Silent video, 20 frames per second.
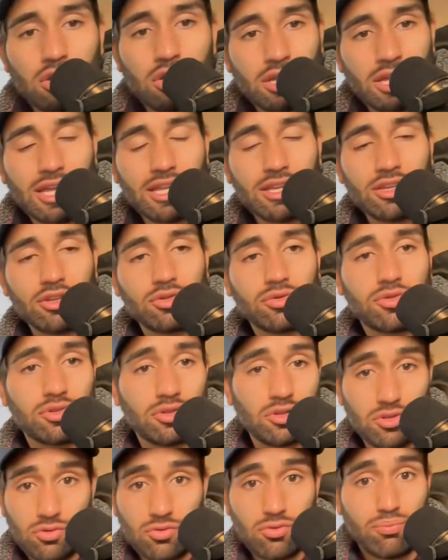and
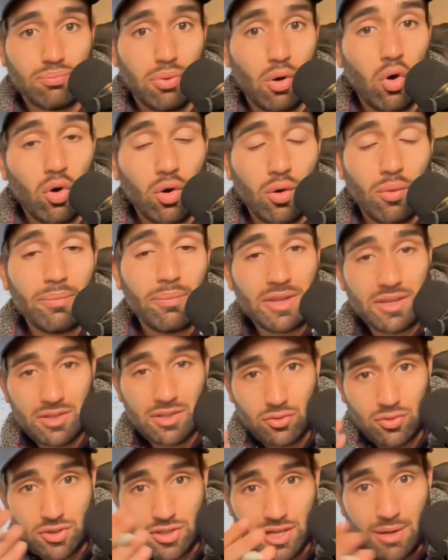you pull them and
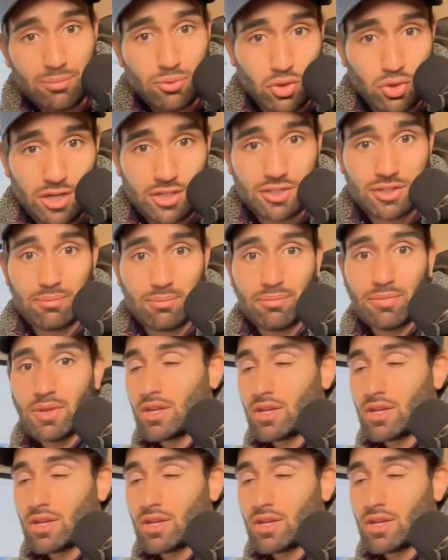you skip trace them.